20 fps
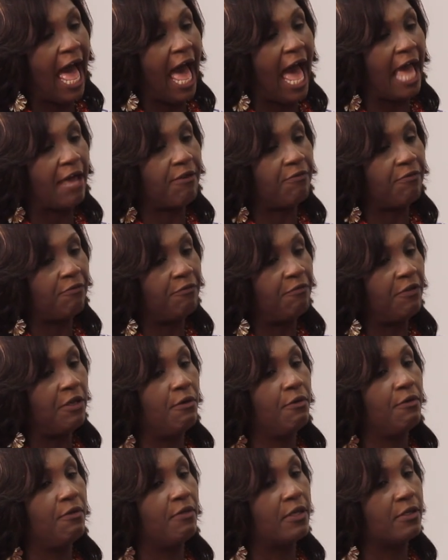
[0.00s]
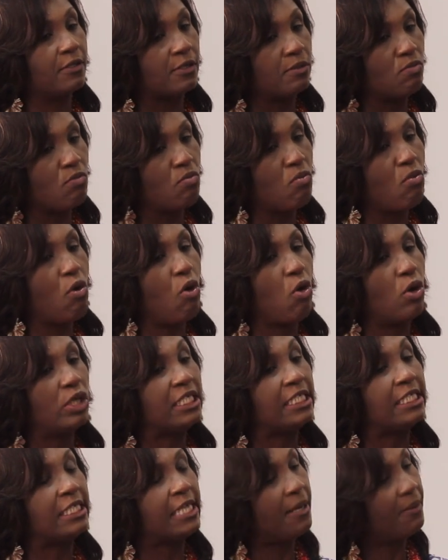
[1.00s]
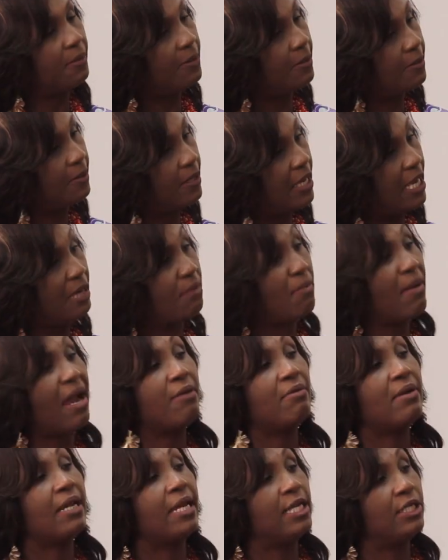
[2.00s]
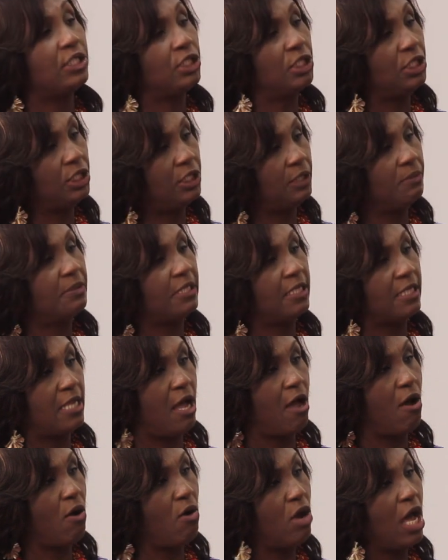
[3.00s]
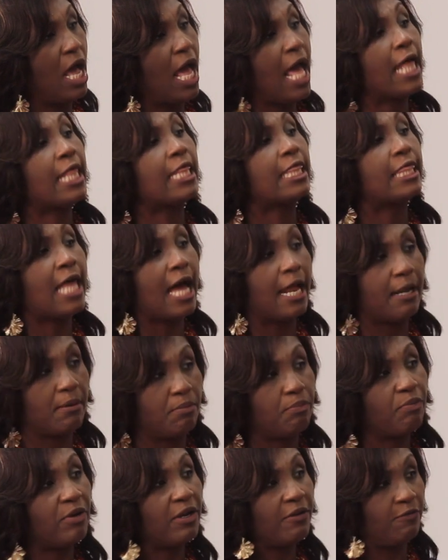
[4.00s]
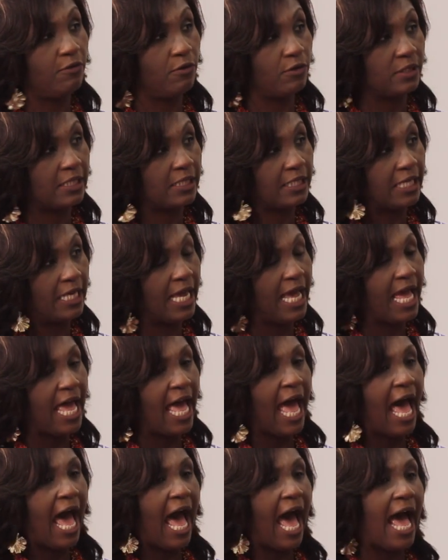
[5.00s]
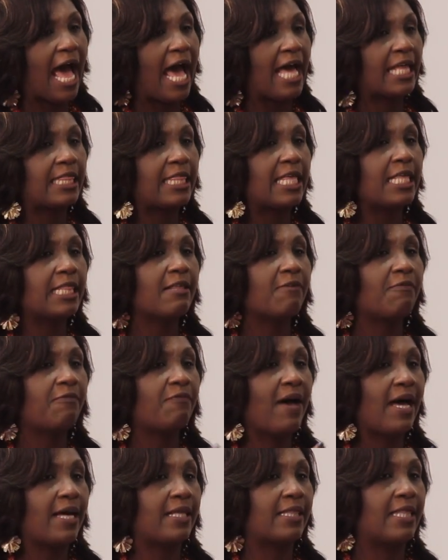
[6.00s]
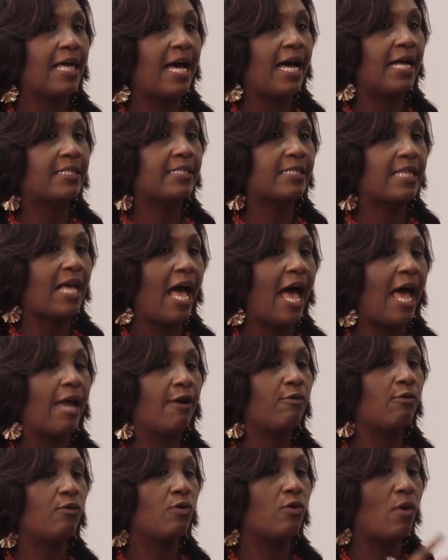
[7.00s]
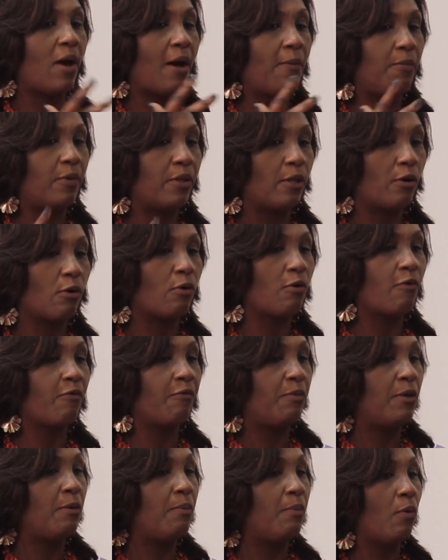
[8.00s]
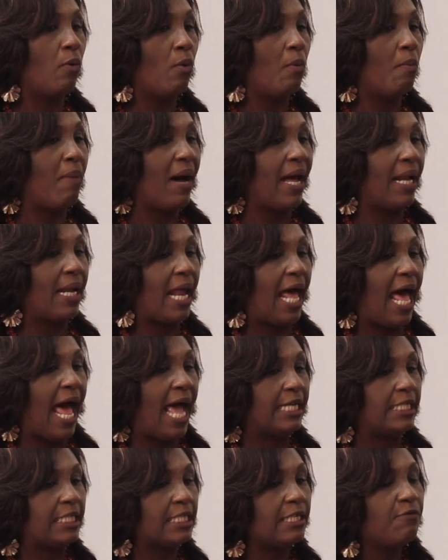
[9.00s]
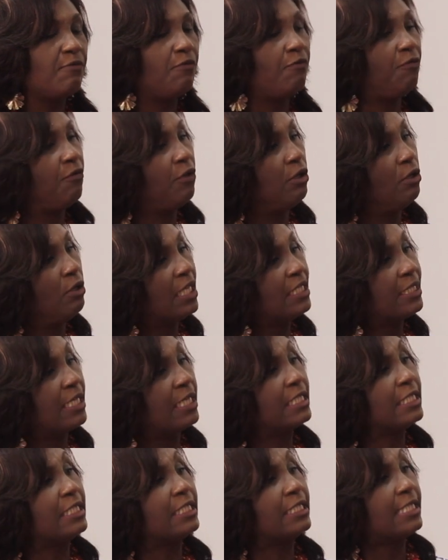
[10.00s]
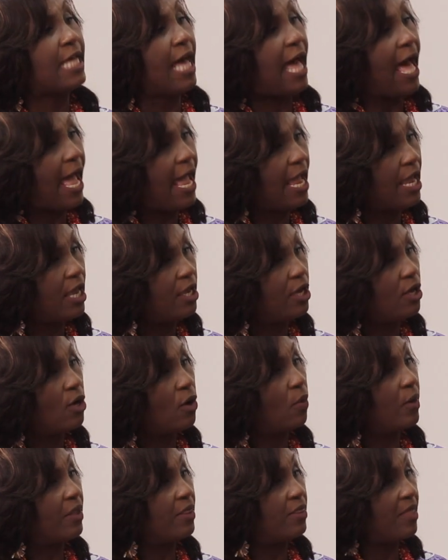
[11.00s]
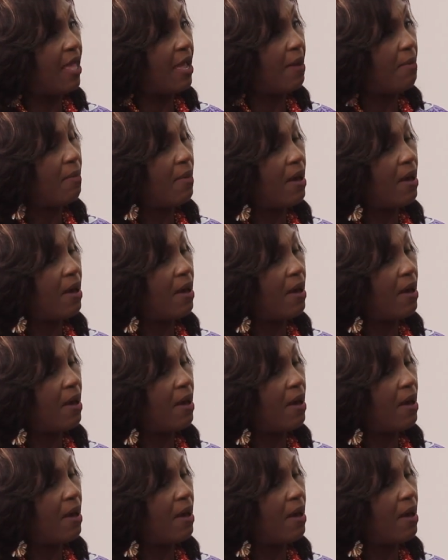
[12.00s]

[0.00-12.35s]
I feel there's more depth in my relationships now mm -hmm. than previously. Mm -hmm. I, I, think the fact that I grew up with a lot of people, but I didn't feel a certain tie with them,